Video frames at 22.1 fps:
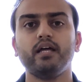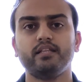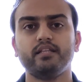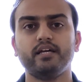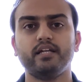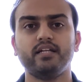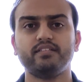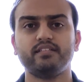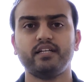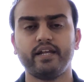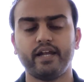
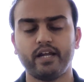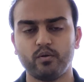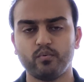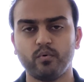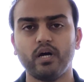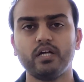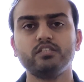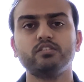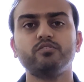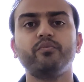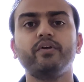There is an
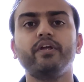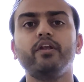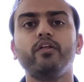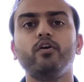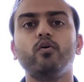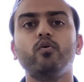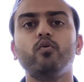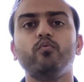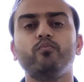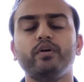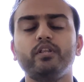advanced
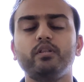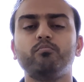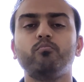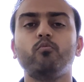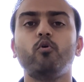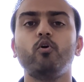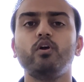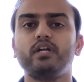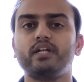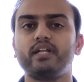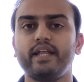video with
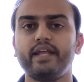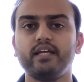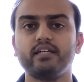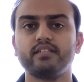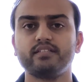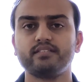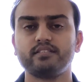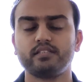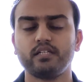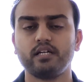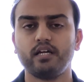more
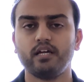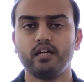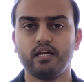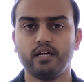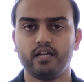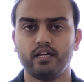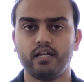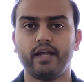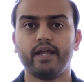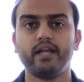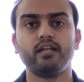tricks,
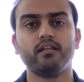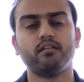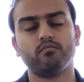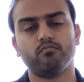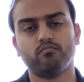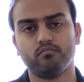right,